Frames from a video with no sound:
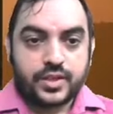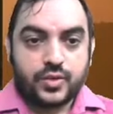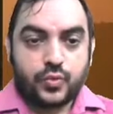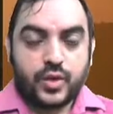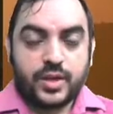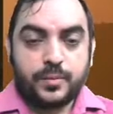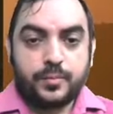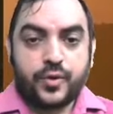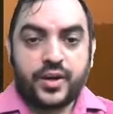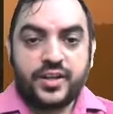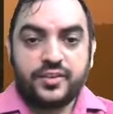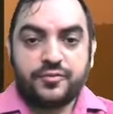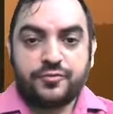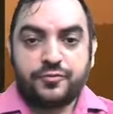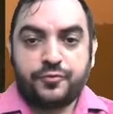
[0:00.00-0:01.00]
One
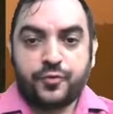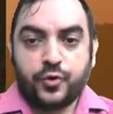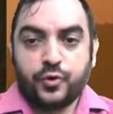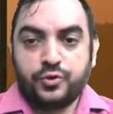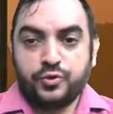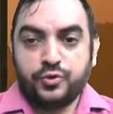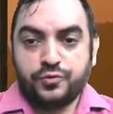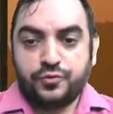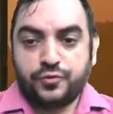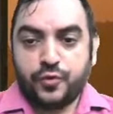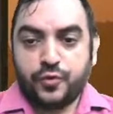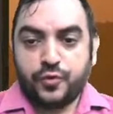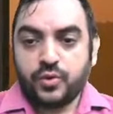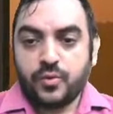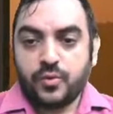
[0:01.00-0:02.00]
point four two
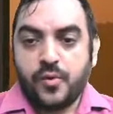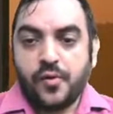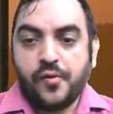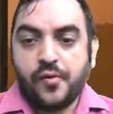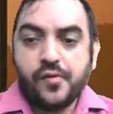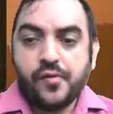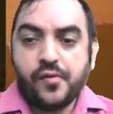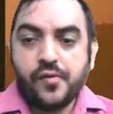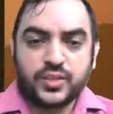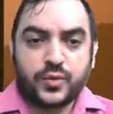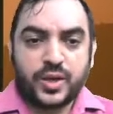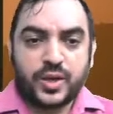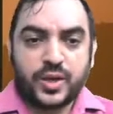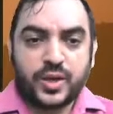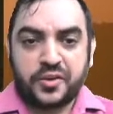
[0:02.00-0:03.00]
four. Let's say
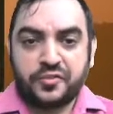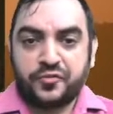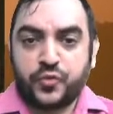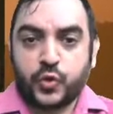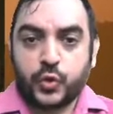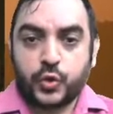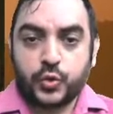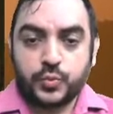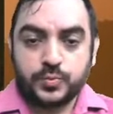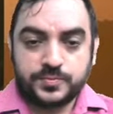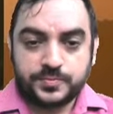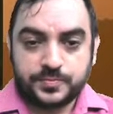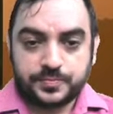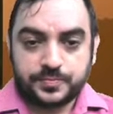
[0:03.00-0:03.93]
one point four two.